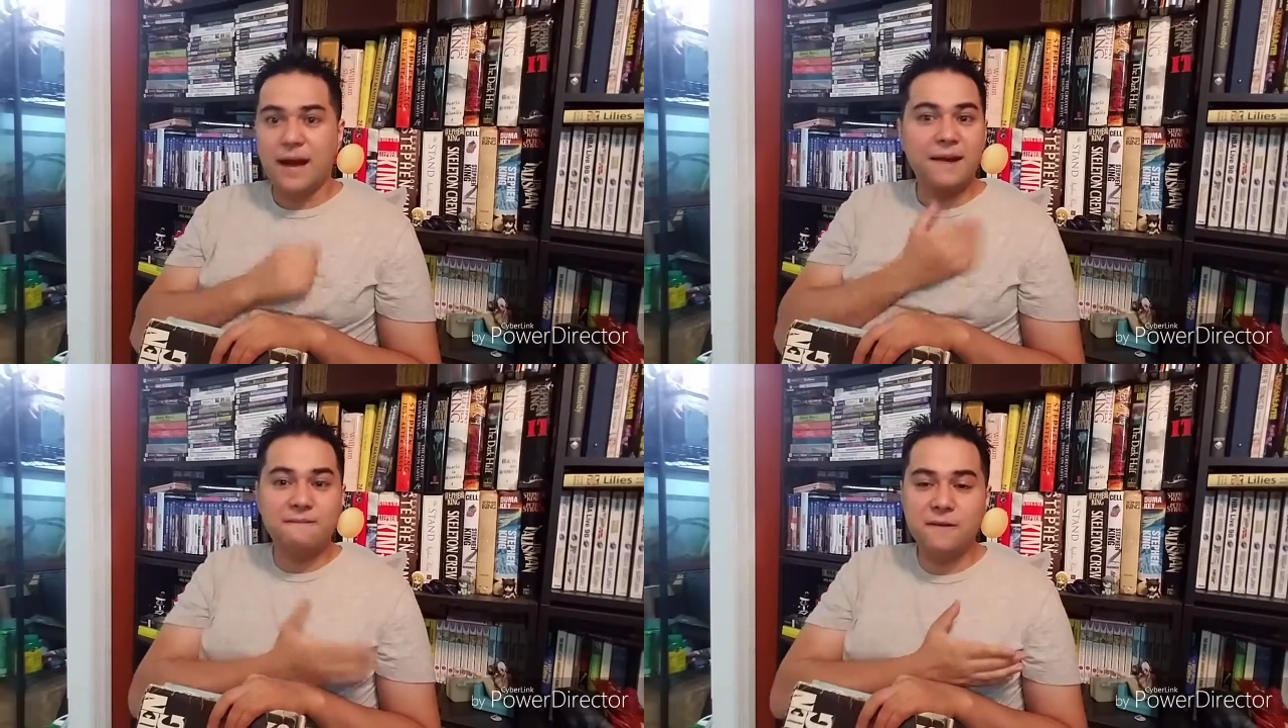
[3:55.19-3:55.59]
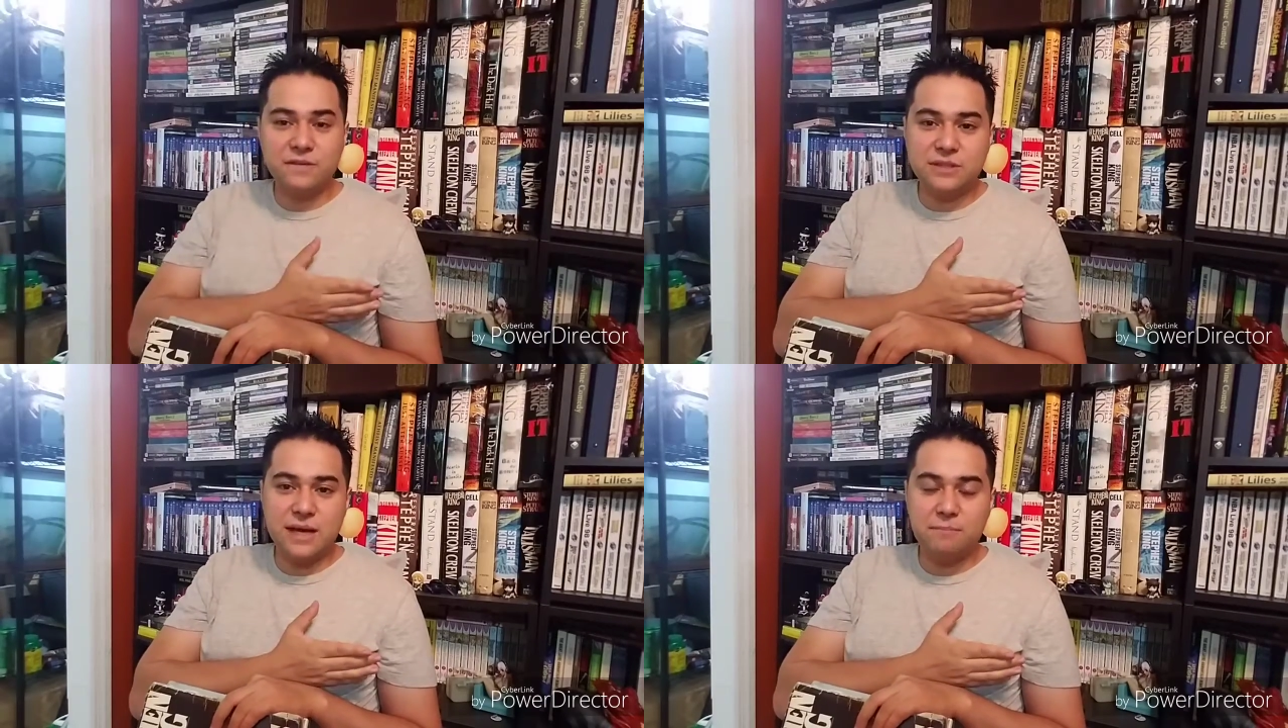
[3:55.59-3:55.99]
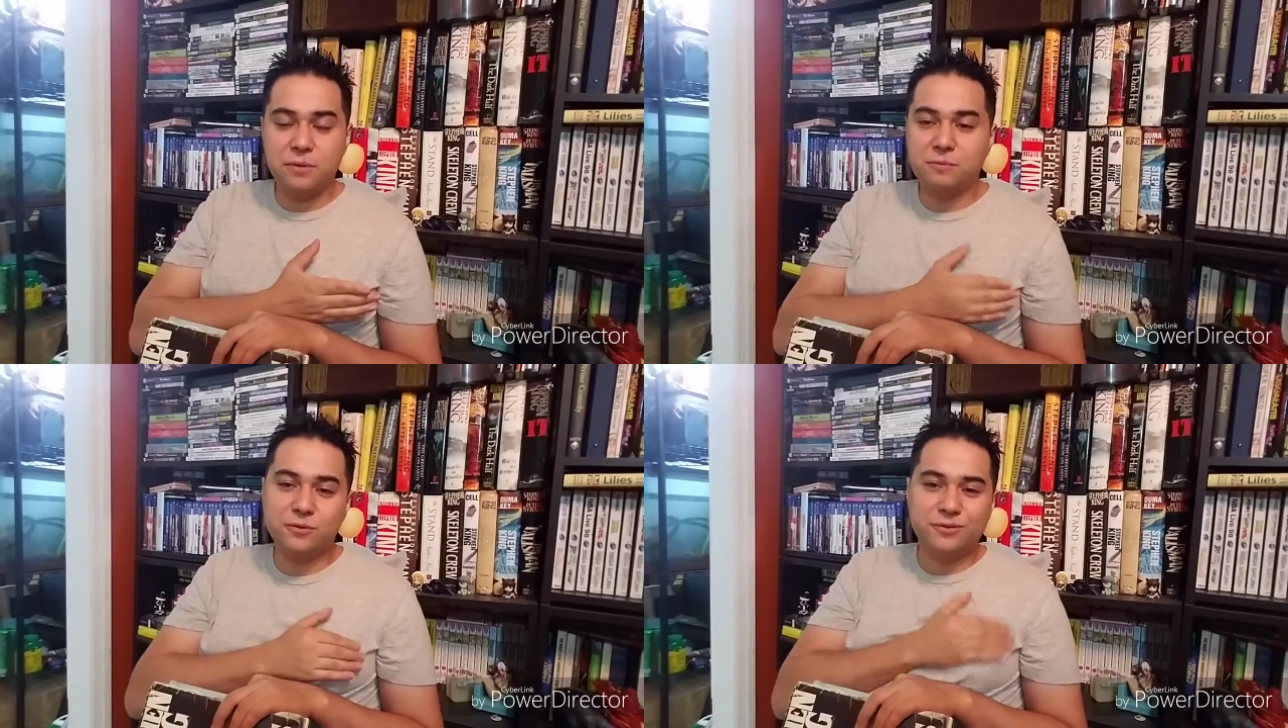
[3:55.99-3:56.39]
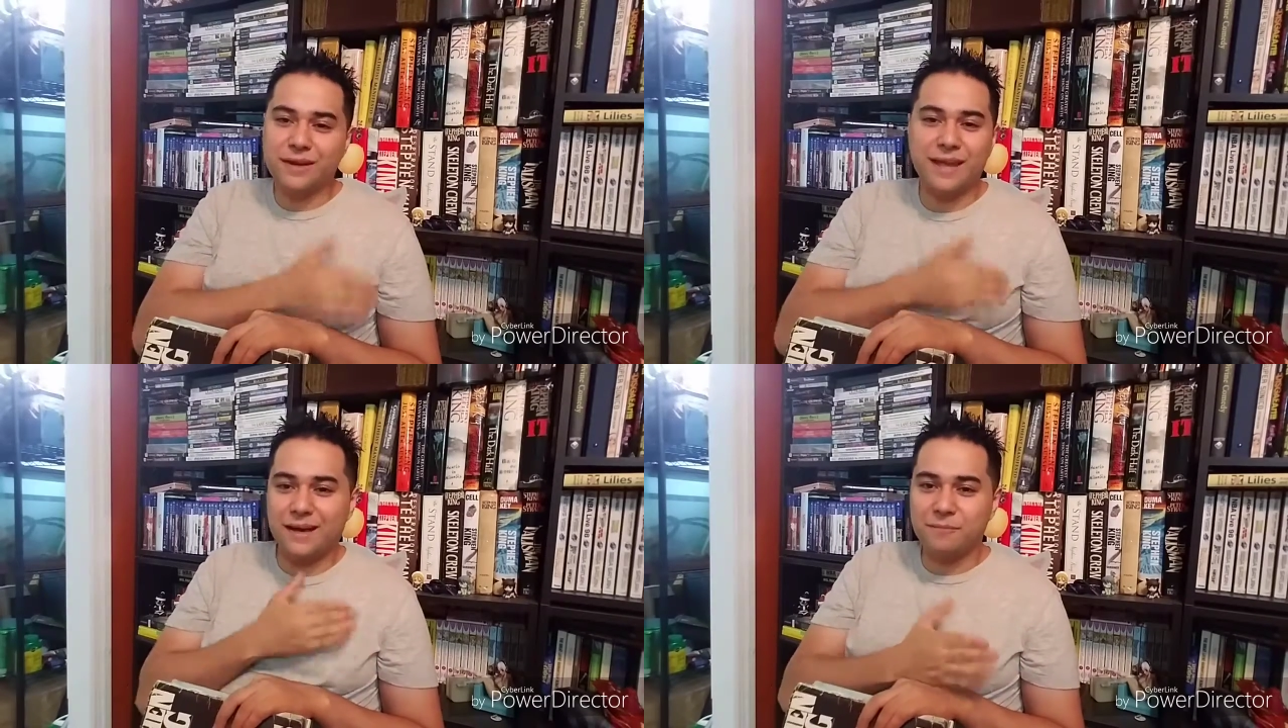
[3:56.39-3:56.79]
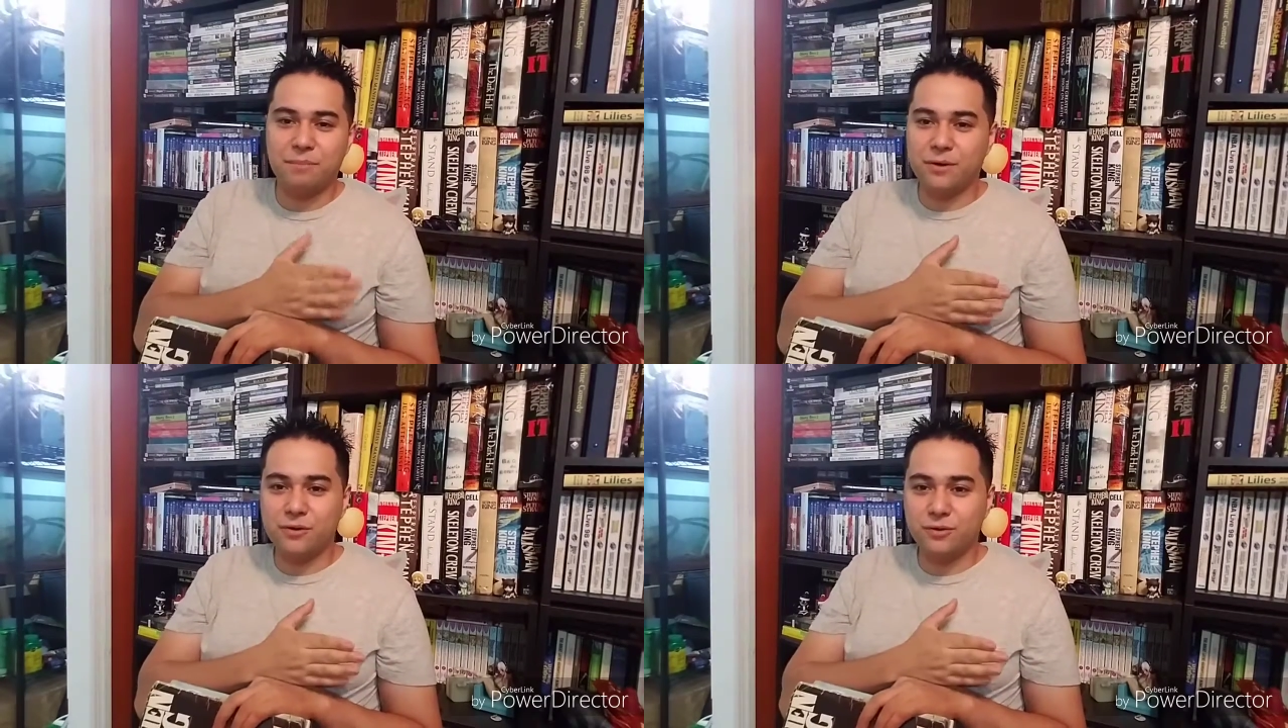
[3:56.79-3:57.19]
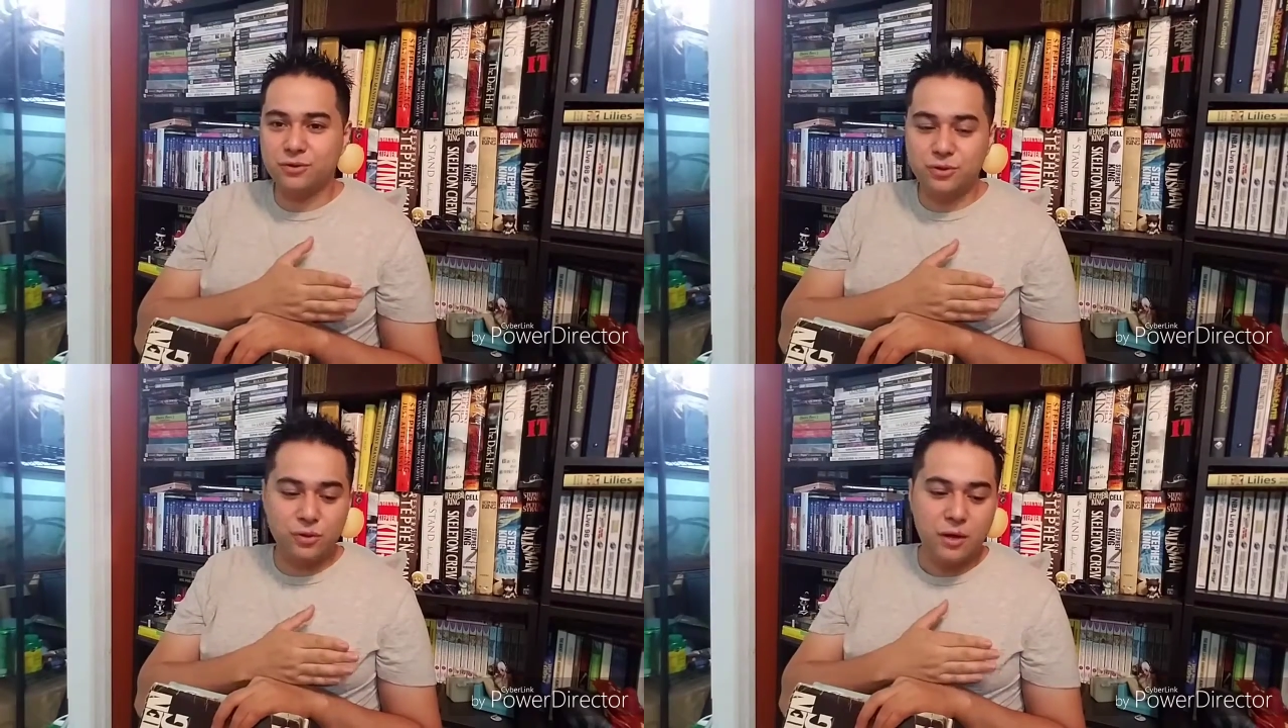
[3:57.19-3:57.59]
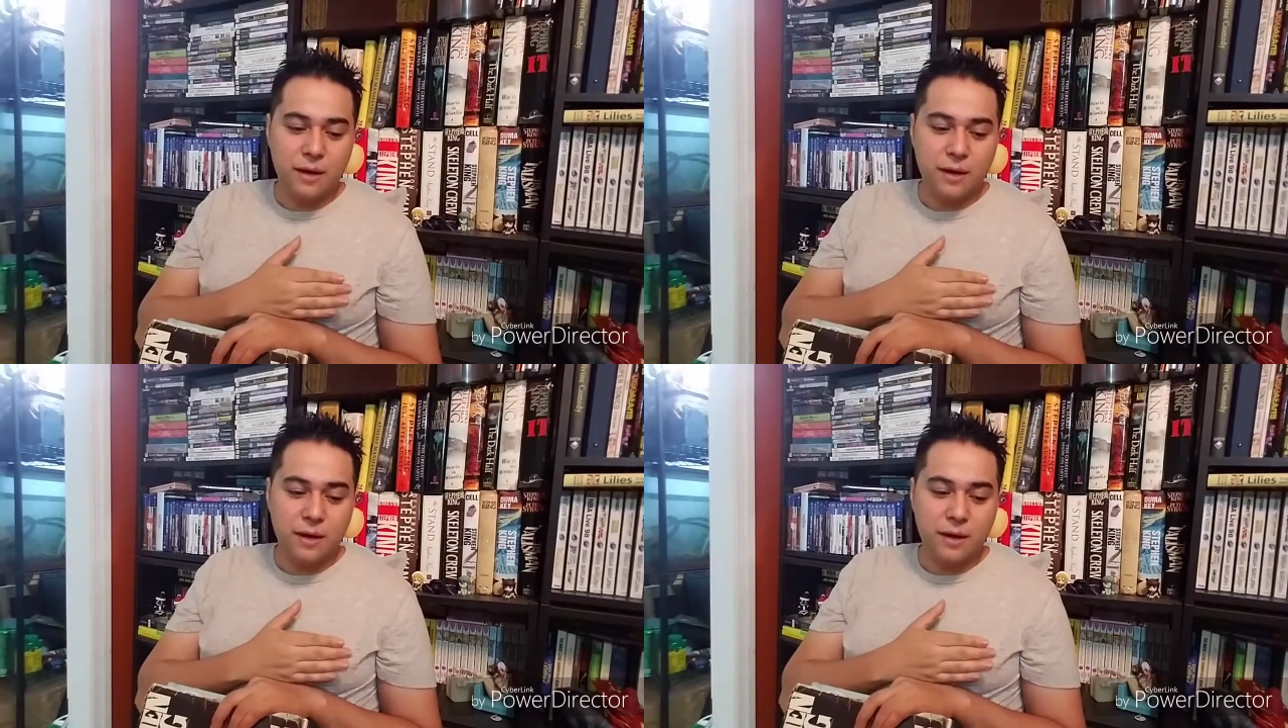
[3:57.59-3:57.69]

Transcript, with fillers: I've never seen Apt Pupil, so I can't compare those two,